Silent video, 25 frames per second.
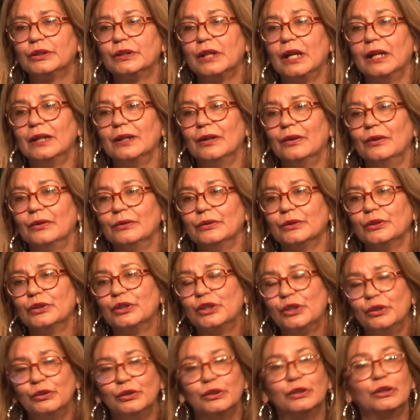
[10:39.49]
Strait Islander
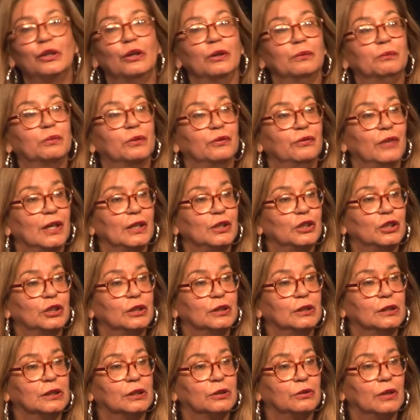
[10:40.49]
suicide
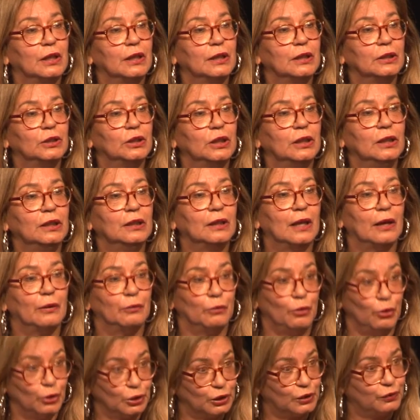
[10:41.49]
prevention strategy that
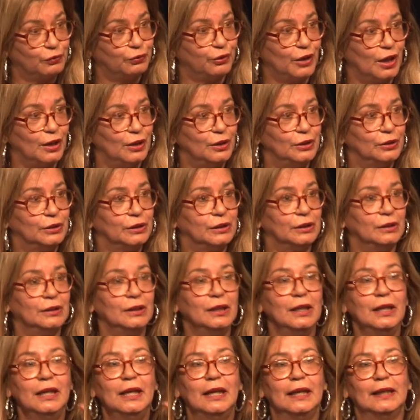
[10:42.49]
was frozen,
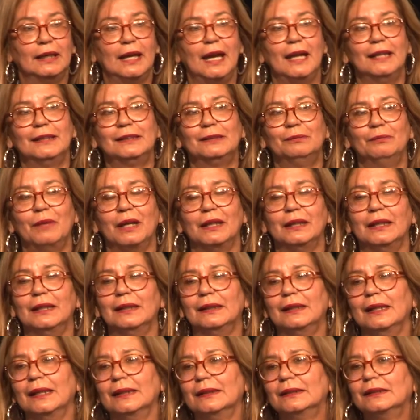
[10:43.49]
it has money
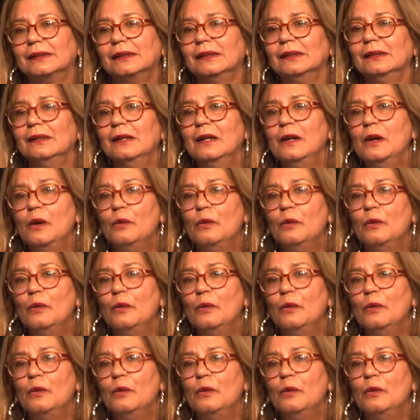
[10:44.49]
against it,